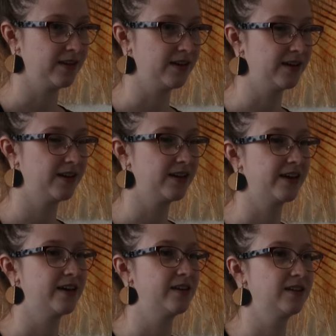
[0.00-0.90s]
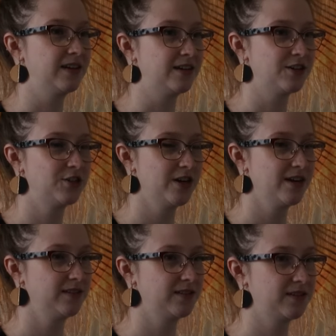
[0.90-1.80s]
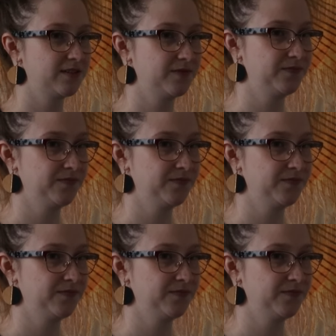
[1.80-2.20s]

Inhale, knee to chest.